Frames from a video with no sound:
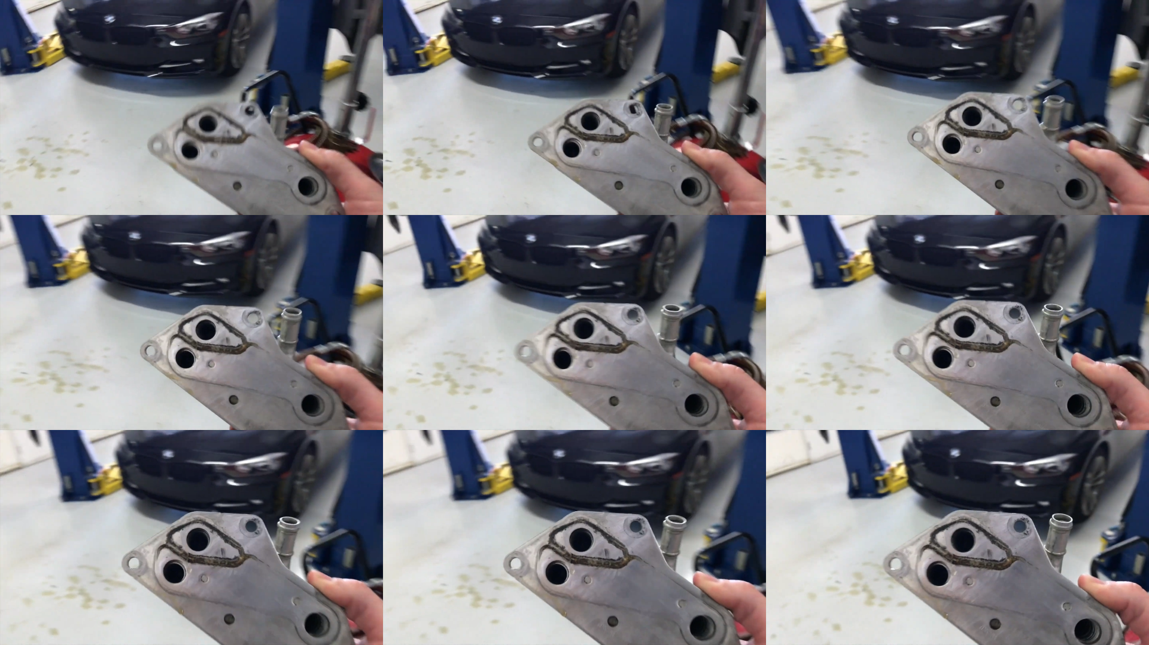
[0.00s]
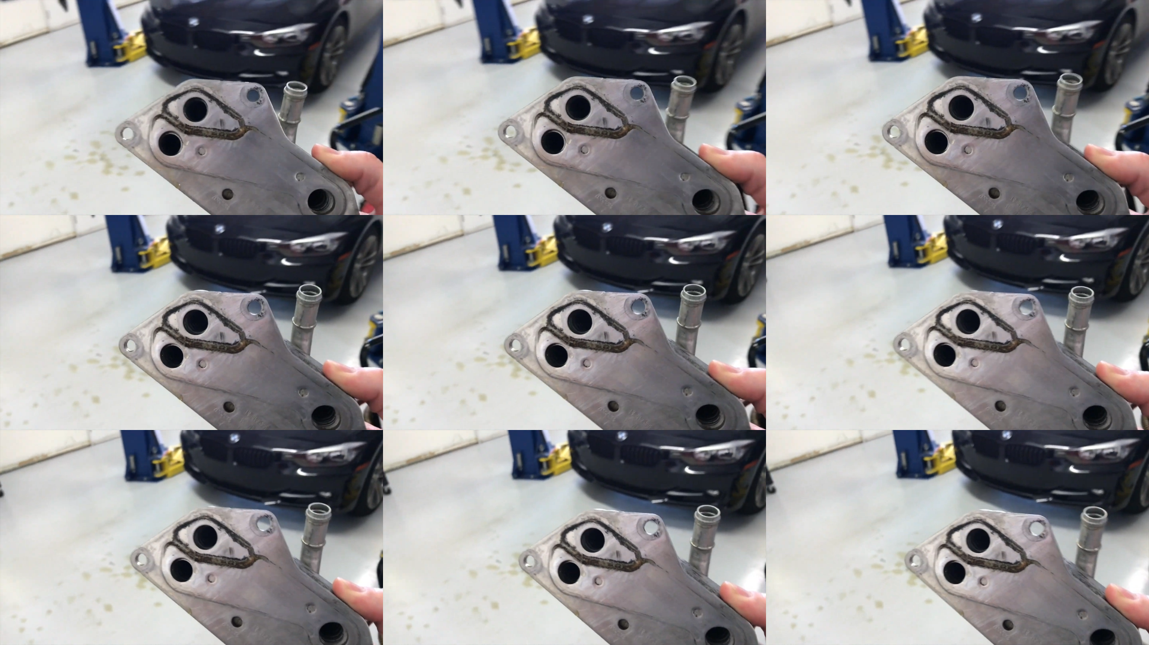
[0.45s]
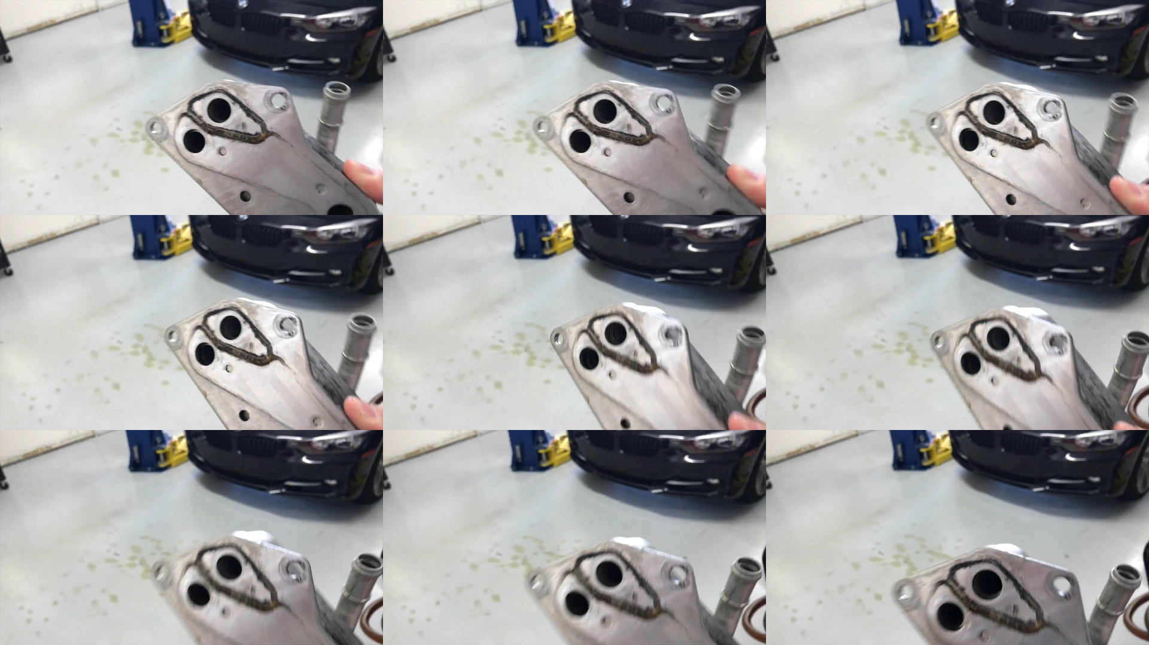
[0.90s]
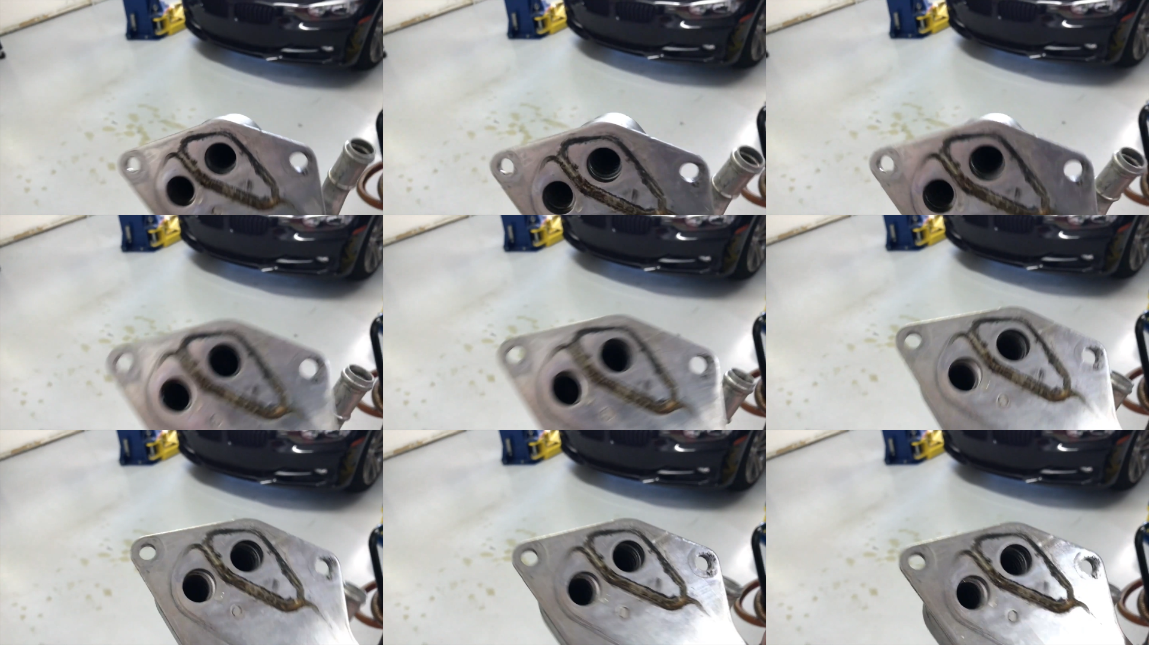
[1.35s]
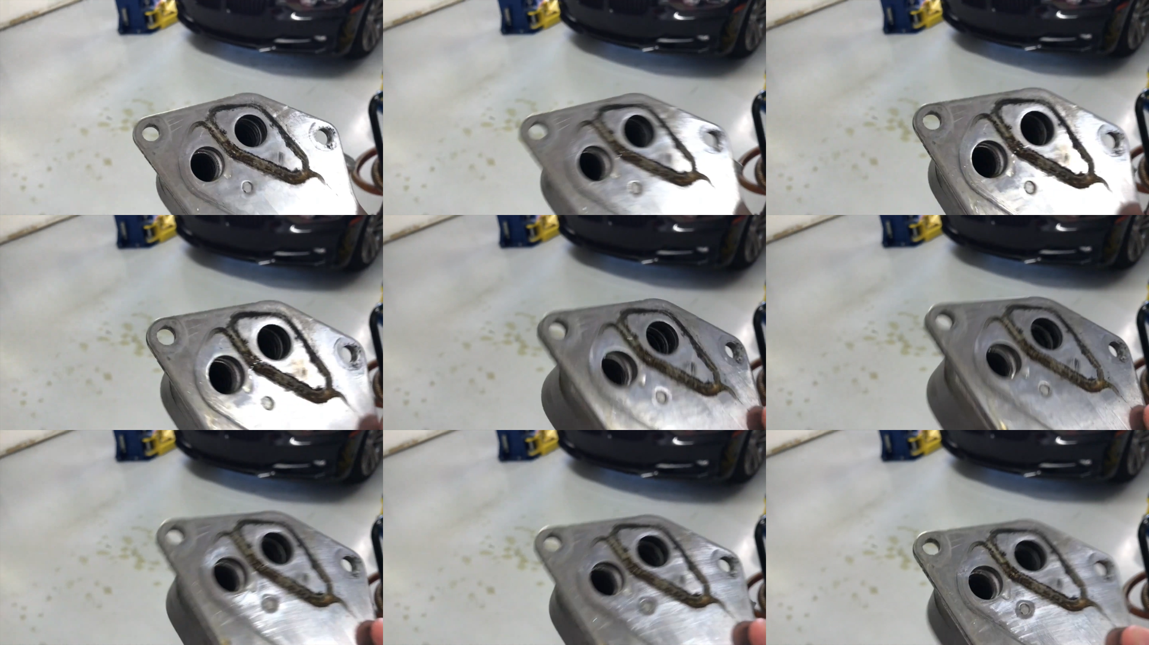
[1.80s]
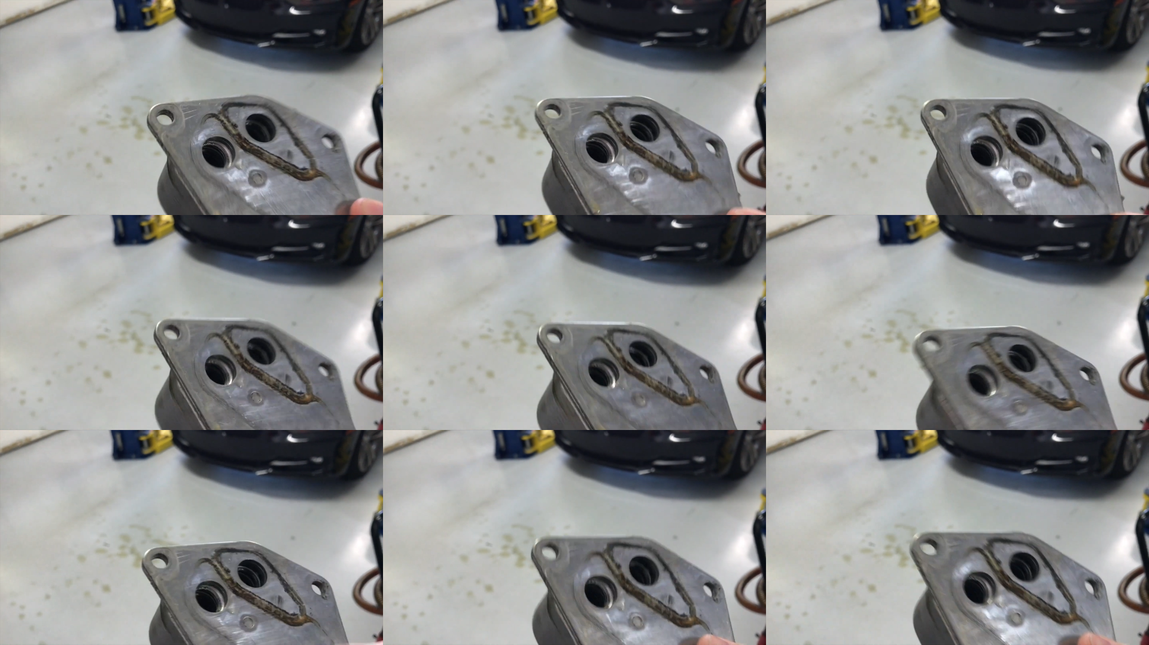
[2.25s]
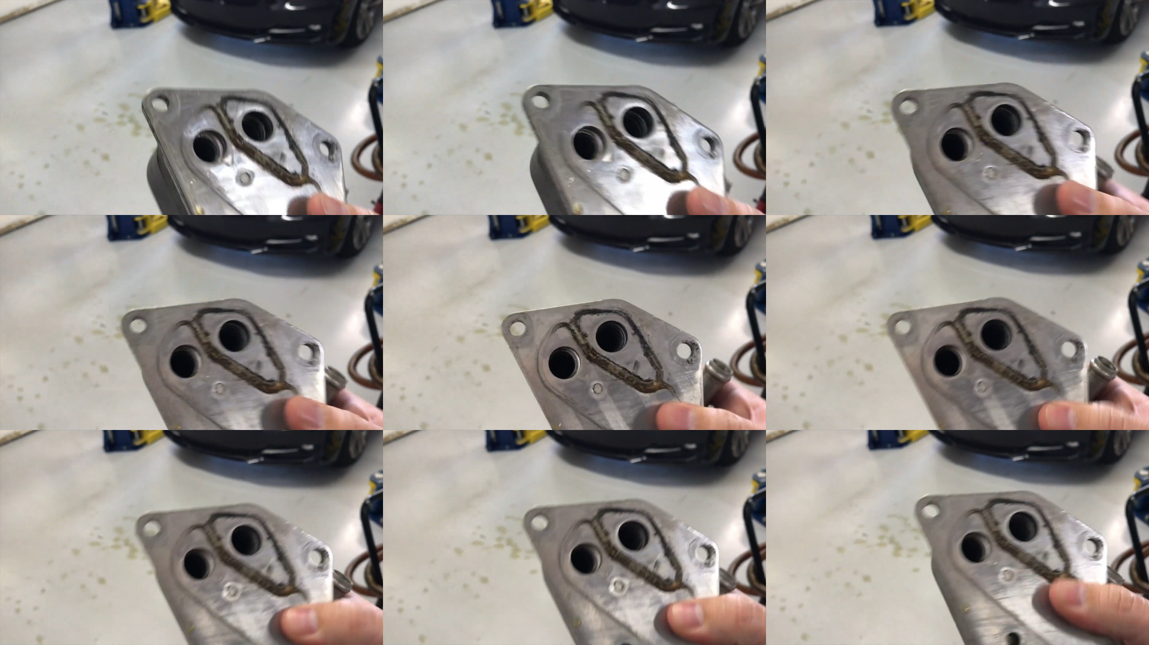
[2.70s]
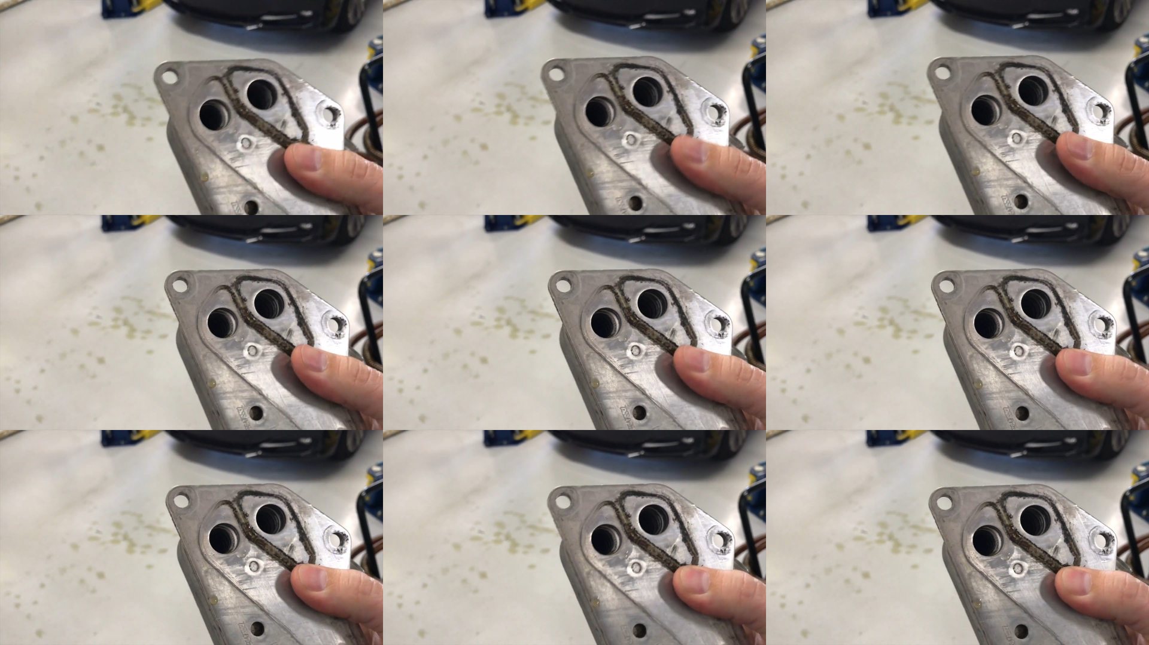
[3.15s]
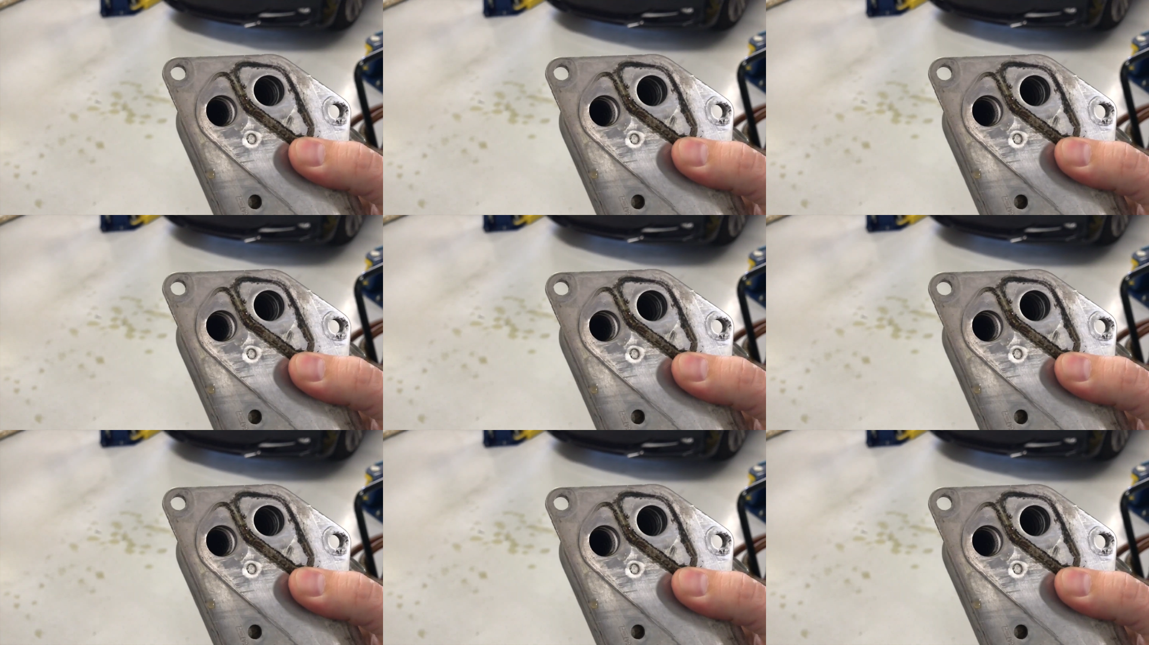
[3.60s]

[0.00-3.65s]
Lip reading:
Nobody's mouth can be seen.